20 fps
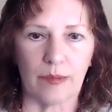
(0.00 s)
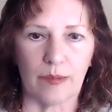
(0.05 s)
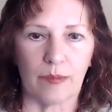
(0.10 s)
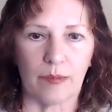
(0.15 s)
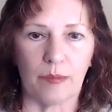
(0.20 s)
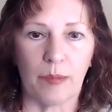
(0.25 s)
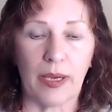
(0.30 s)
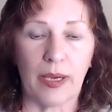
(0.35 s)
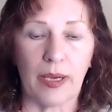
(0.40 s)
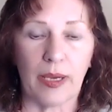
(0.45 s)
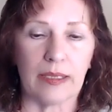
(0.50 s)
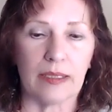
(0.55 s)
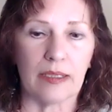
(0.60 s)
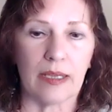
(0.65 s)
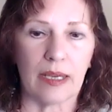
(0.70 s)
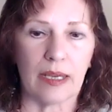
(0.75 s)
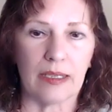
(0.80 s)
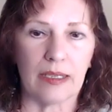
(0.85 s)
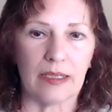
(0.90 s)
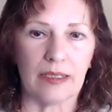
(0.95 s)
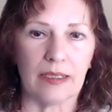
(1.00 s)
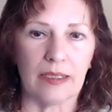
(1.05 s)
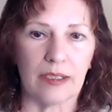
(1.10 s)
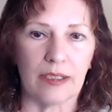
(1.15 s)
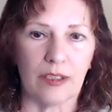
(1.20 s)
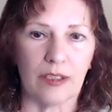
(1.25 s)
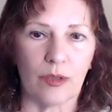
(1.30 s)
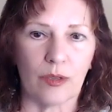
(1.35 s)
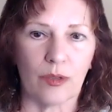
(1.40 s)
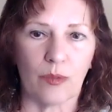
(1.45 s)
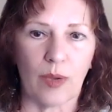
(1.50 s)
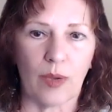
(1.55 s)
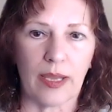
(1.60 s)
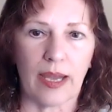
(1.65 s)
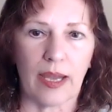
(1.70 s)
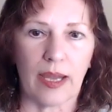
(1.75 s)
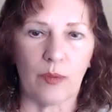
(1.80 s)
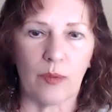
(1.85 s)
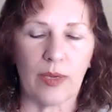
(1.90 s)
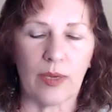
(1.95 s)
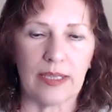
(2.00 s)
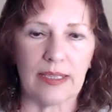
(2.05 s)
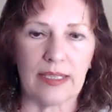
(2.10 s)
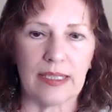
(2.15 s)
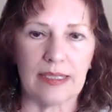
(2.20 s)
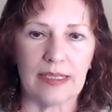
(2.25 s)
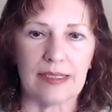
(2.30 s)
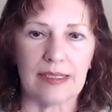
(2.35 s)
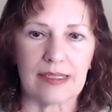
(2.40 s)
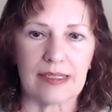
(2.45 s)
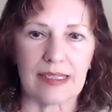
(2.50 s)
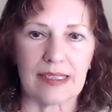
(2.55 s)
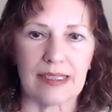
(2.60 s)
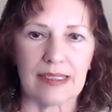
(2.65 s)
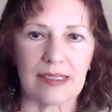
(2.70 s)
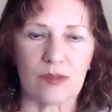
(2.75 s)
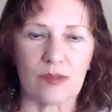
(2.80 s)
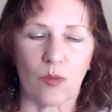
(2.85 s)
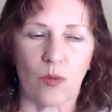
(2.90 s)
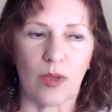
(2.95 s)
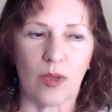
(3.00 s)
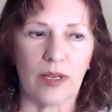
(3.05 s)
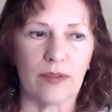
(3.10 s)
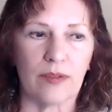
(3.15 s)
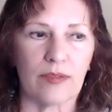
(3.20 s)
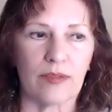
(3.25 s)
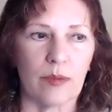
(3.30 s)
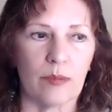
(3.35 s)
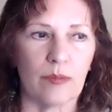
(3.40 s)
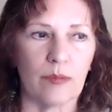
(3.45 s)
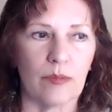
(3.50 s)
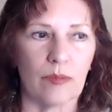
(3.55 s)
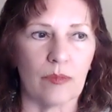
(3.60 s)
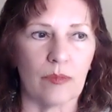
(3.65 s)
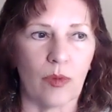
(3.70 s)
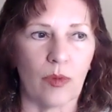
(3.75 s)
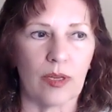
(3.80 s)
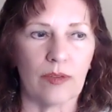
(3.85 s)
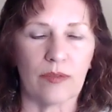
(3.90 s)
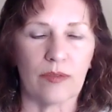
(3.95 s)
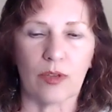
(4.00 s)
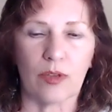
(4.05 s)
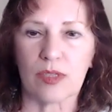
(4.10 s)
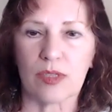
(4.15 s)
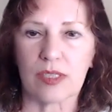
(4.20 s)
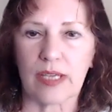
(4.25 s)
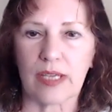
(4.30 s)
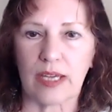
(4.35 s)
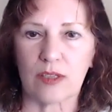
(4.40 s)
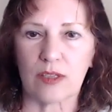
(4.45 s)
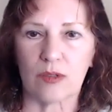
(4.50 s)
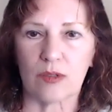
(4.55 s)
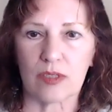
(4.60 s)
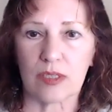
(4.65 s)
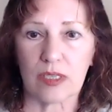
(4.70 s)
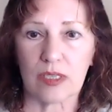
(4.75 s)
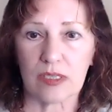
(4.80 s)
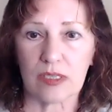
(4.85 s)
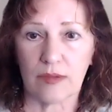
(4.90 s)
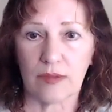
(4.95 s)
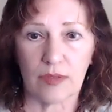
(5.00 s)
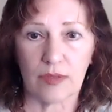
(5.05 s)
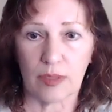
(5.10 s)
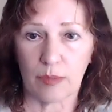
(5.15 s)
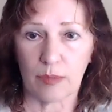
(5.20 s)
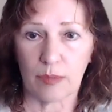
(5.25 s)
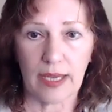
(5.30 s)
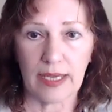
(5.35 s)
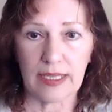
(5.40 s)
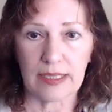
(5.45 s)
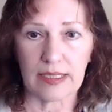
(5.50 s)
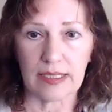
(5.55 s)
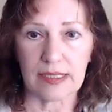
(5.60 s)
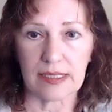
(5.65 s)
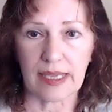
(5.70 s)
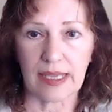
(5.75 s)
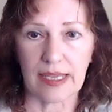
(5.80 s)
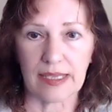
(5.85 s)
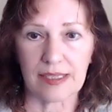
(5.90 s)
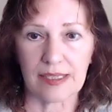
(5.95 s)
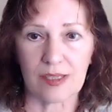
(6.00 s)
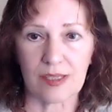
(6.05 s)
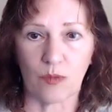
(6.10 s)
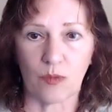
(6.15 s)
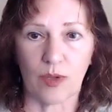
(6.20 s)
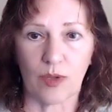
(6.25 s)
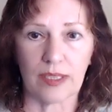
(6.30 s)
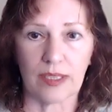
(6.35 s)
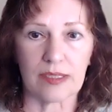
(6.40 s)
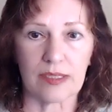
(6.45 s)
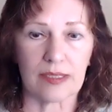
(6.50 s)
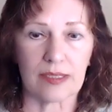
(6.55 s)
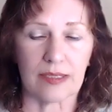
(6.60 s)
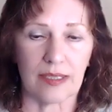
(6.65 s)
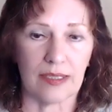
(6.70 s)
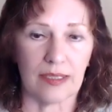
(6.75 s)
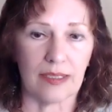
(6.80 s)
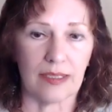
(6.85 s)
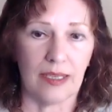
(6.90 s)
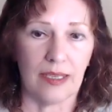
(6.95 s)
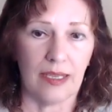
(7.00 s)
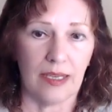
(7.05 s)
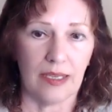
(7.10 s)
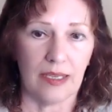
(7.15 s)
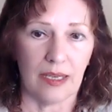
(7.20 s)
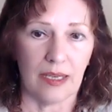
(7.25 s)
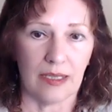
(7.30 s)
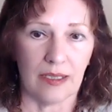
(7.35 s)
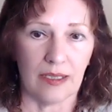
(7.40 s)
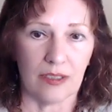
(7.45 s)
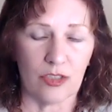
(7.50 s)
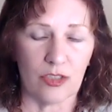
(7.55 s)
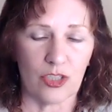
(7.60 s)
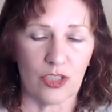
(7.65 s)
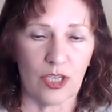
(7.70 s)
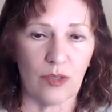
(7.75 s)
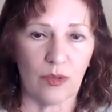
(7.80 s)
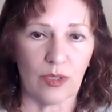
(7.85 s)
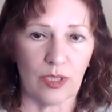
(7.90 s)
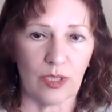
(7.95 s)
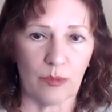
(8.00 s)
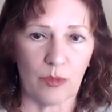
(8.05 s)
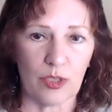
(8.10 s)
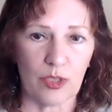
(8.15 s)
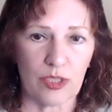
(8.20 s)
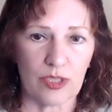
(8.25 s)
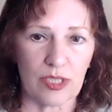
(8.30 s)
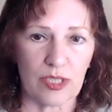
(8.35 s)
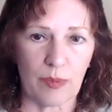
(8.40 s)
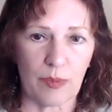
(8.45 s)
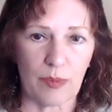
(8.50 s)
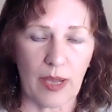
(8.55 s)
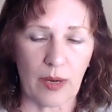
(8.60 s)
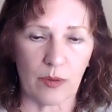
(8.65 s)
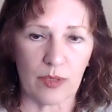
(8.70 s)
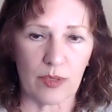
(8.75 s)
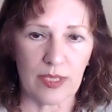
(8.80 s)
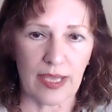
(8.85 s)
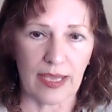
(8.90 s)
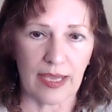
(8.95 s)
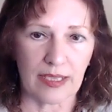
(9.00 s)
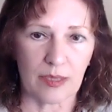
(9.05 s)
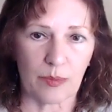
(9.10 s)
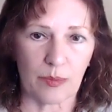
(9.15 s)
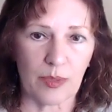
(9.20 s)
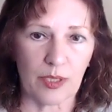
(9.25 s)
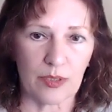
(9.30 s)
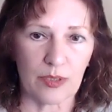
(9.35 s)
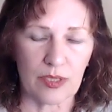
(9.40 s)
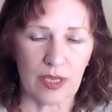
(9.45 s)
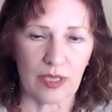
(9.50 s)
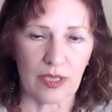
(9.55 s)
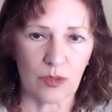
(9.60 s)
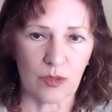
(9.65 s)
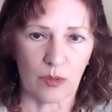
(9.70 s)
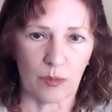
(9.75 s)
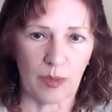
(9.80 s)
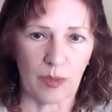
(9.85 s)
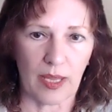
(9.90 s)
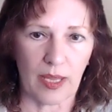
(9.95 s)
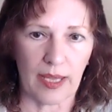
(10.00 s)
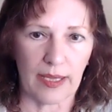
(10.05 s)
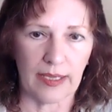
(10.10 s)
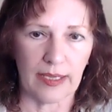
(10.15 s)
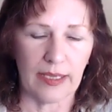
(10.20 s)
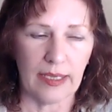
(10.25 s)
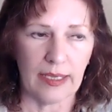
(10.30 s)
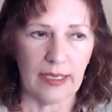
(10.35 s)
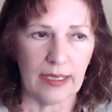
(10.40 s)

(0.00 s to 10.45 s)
But the way I read these is one of those statutes doesn't even apply to this case. The one that's the General Emergency Powers Act appears not to apply.